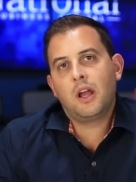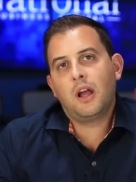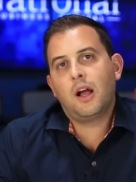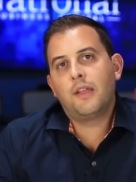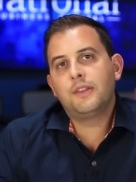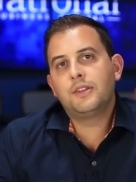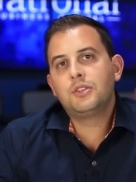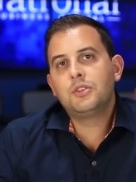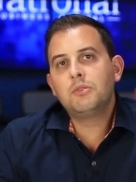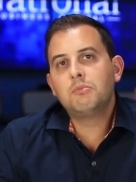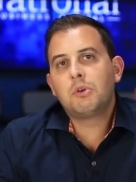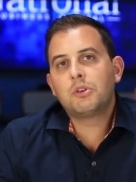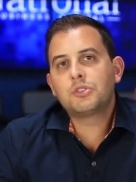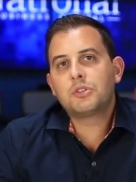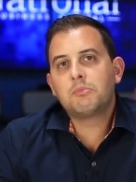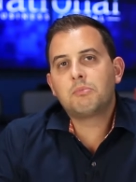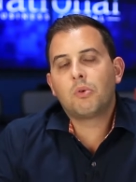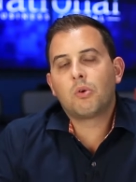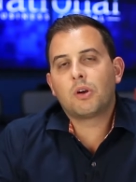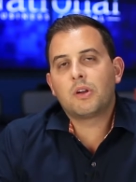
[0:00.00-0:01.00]
Uh, the two most
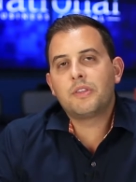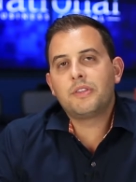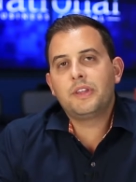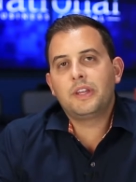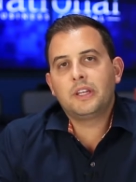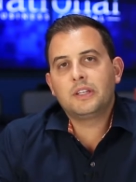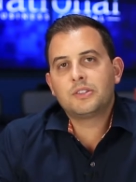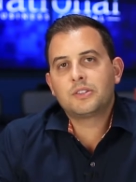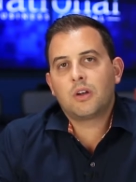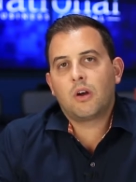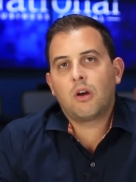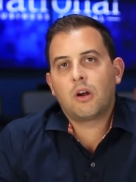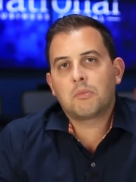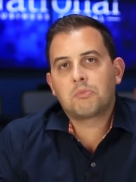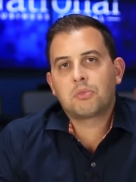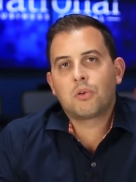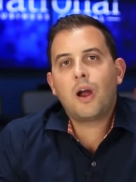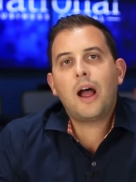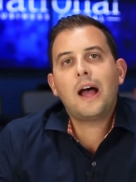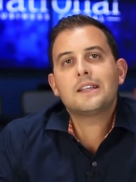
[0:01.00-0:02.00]
important things are
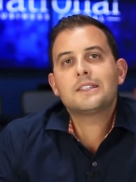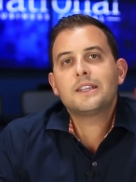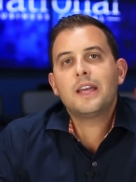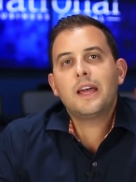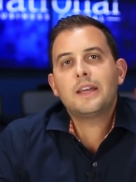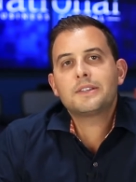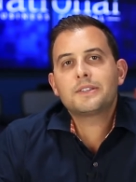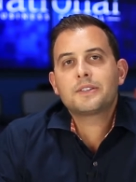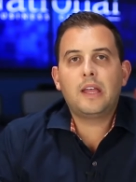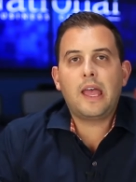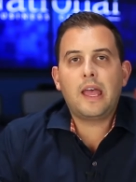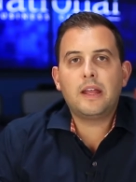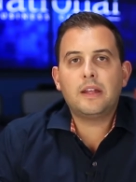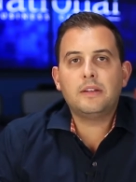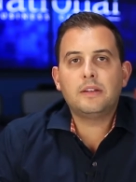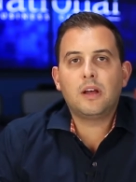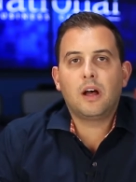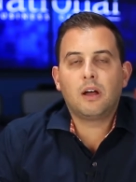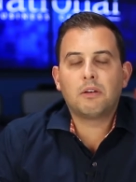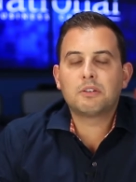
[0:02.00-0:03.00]
process,
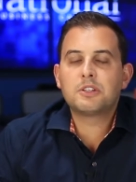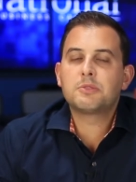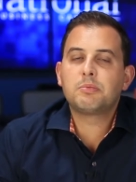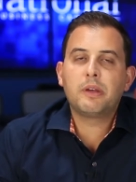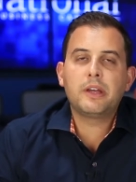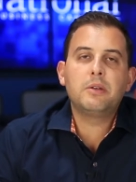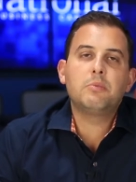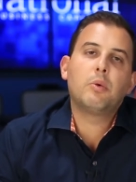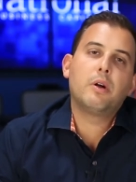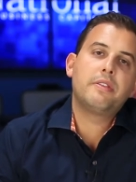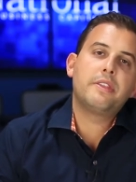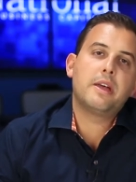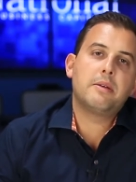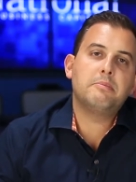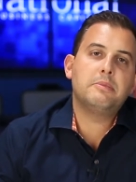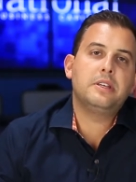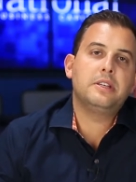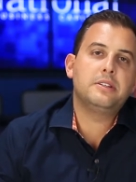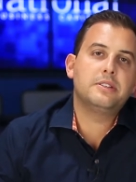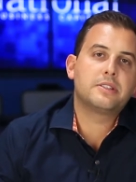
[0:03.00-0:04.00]
and I'll explain what that
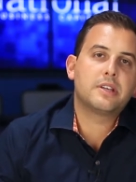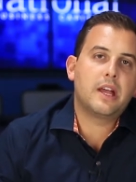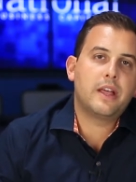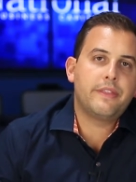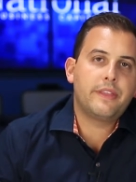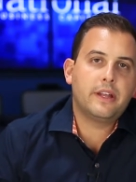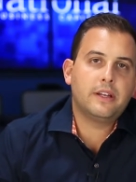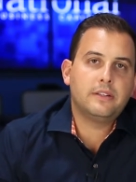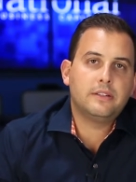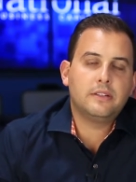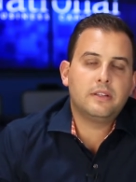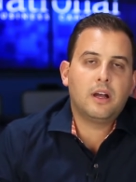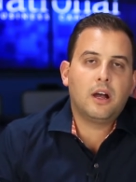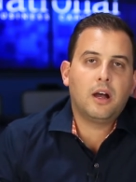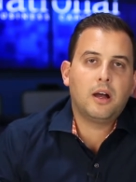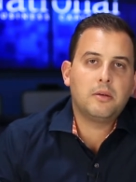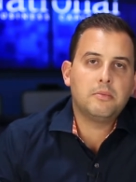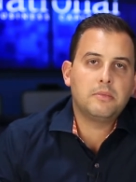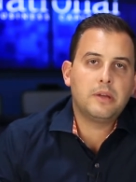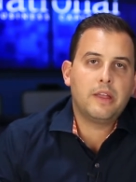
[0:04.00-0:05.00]
means, and then,
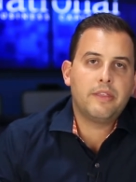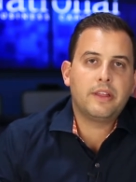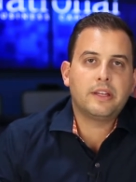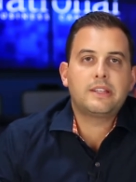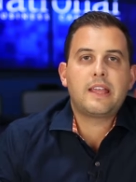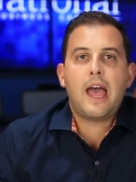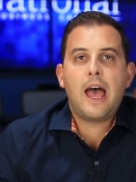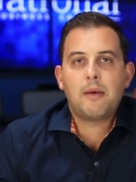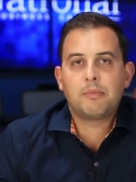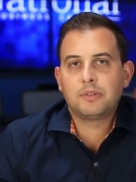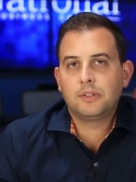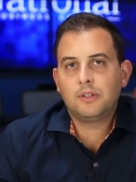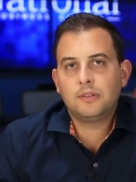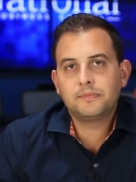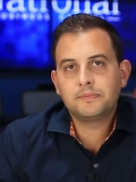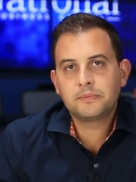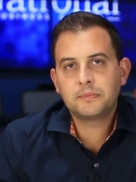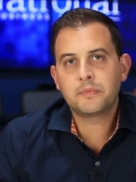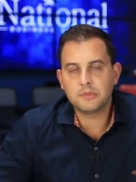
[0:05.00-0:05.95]
um, and then capital,